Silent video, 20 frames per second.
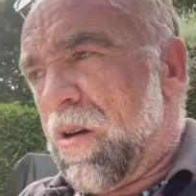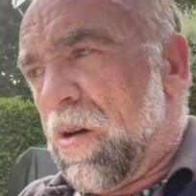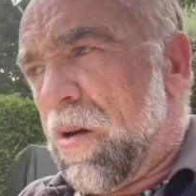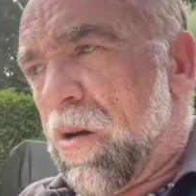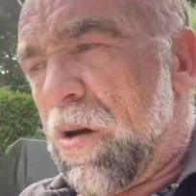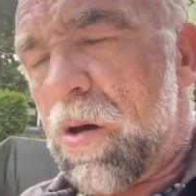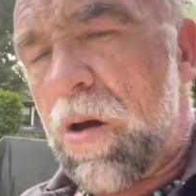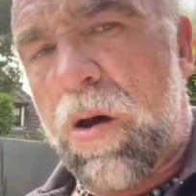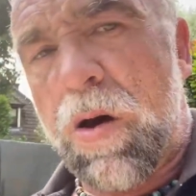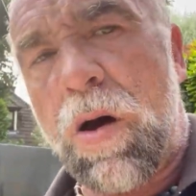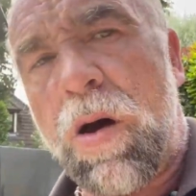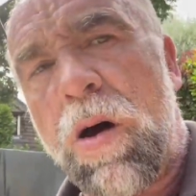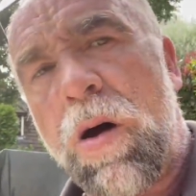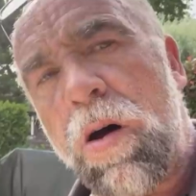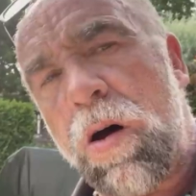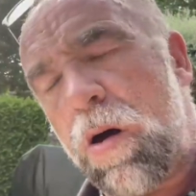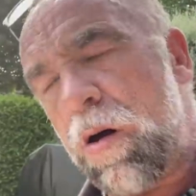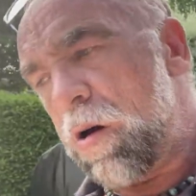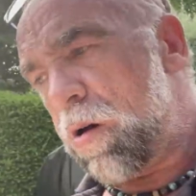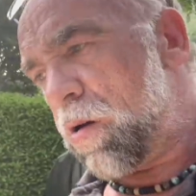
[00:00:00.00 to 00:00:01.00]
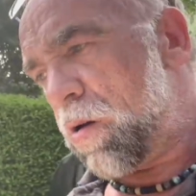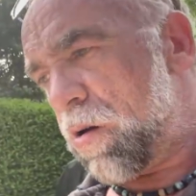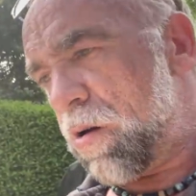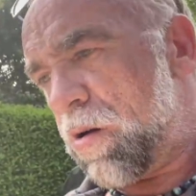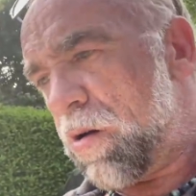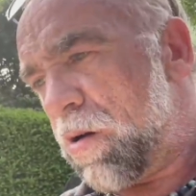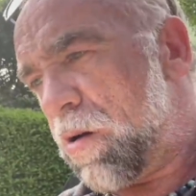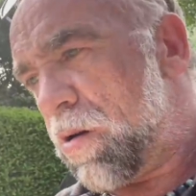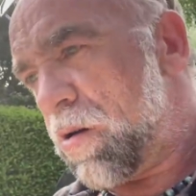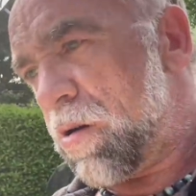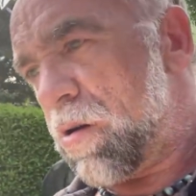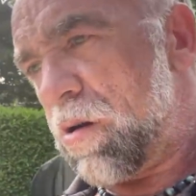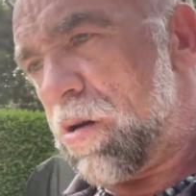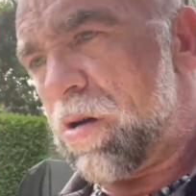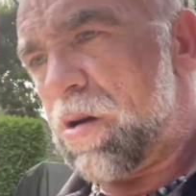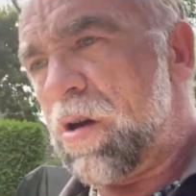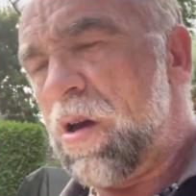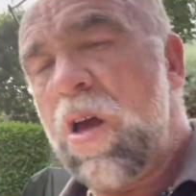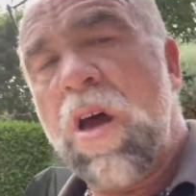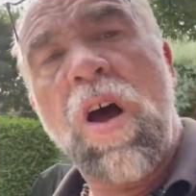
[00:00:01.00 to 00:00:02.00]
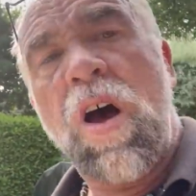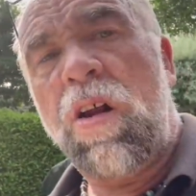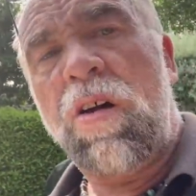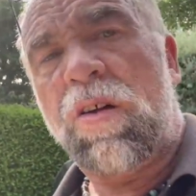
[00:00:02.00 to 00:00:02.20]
Oh, I'm